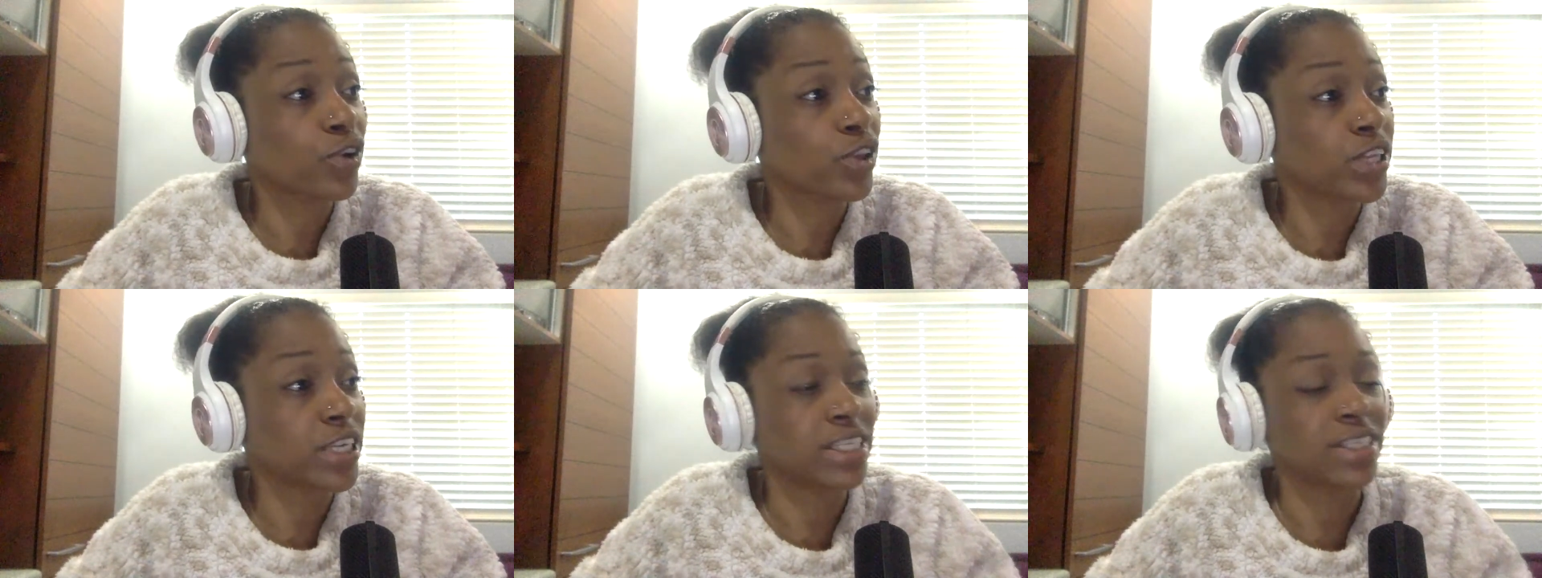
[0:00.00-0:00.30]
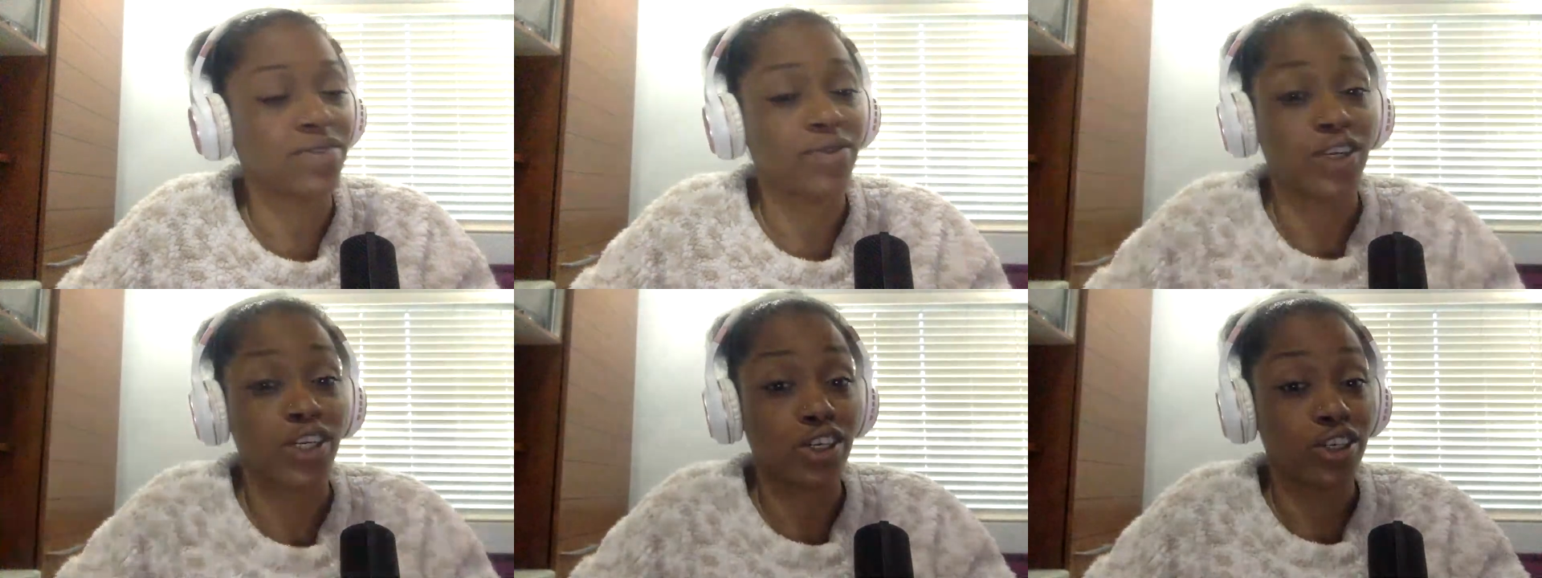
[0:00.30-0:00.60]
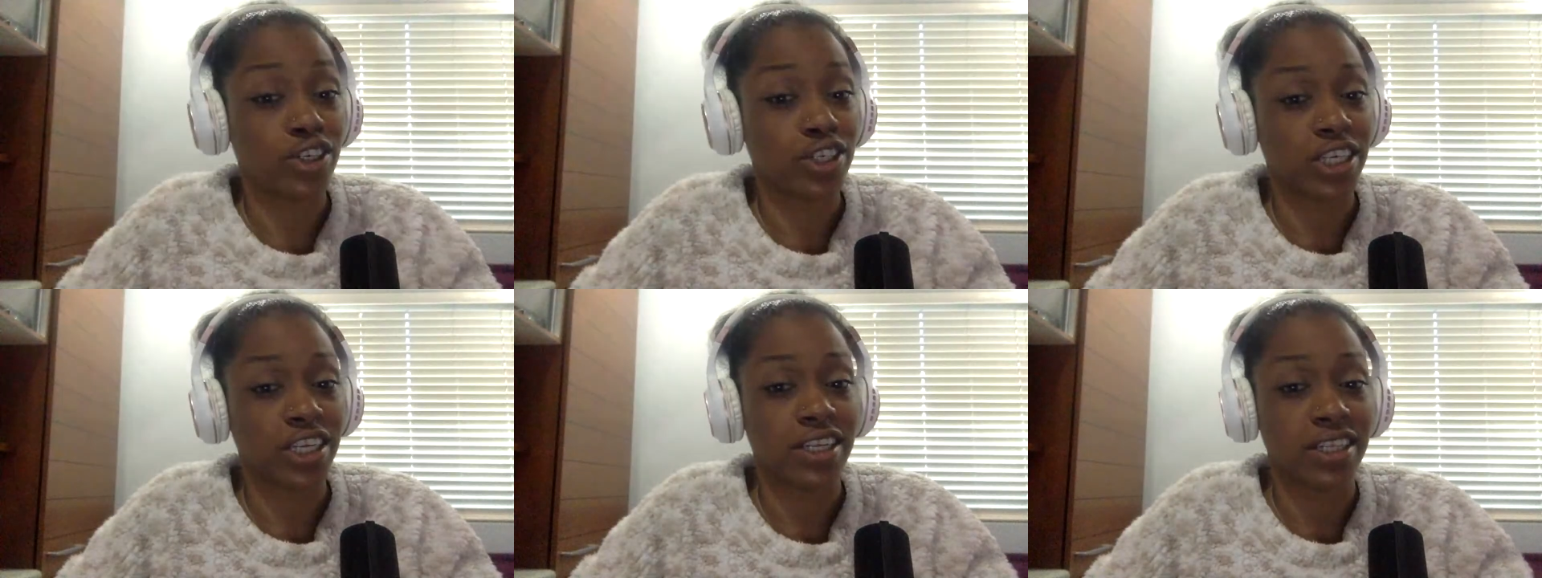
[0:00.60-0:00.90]
for these
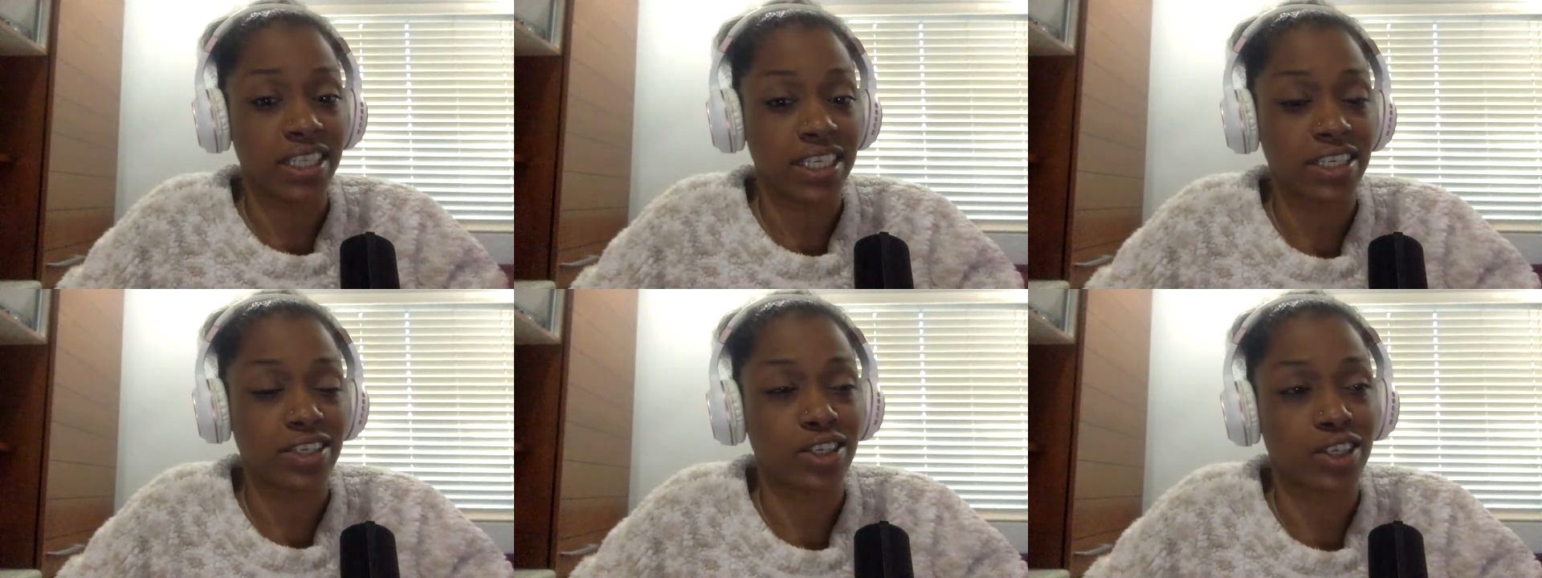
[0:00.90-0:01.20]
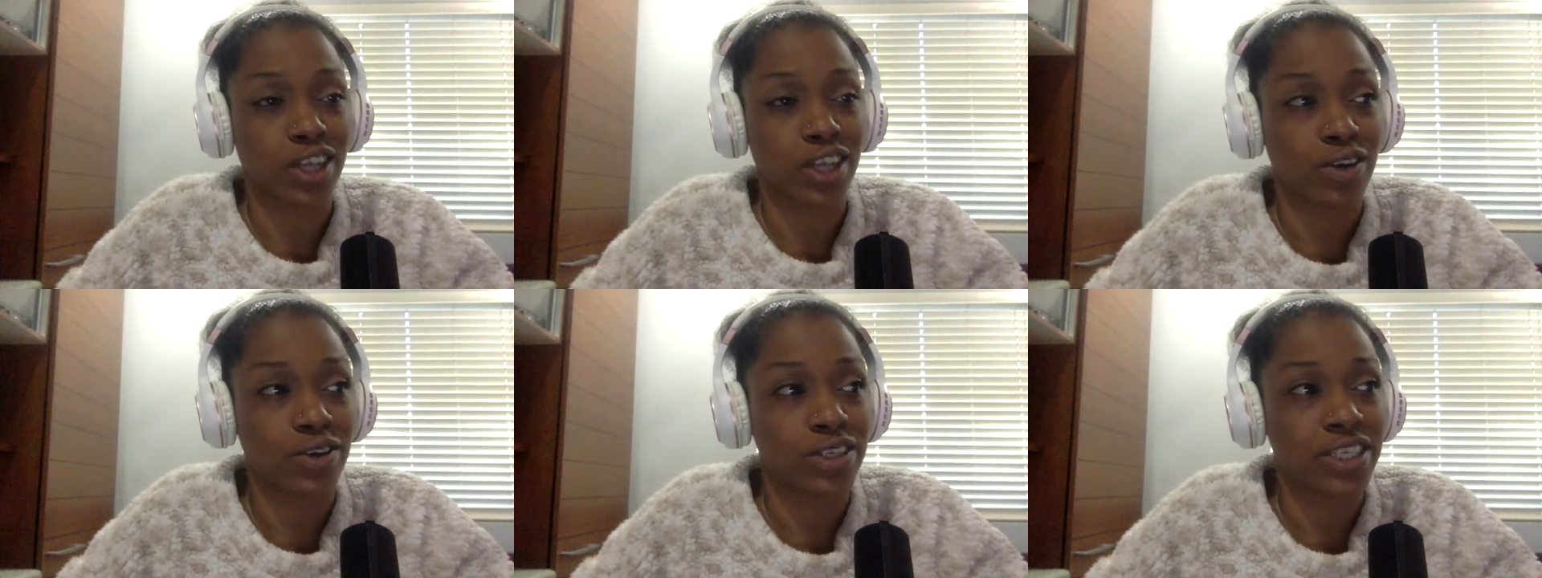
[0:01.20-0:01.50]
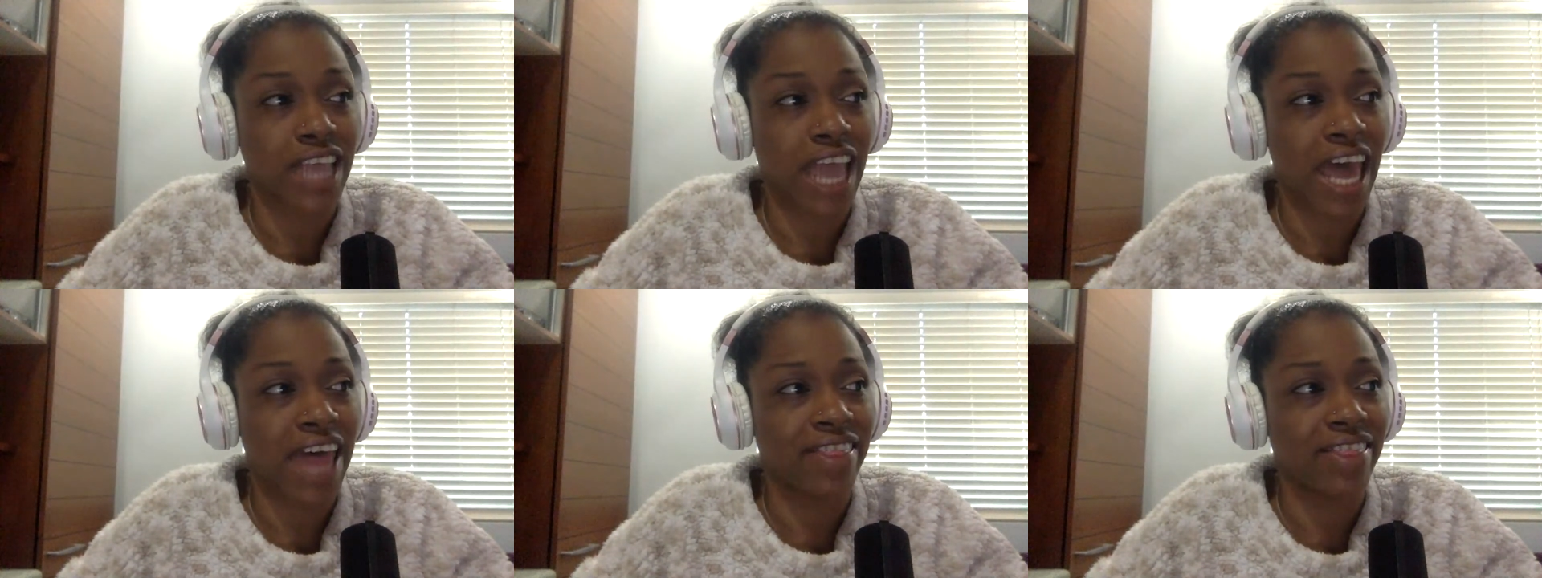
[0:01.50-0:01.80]
vendors in these loans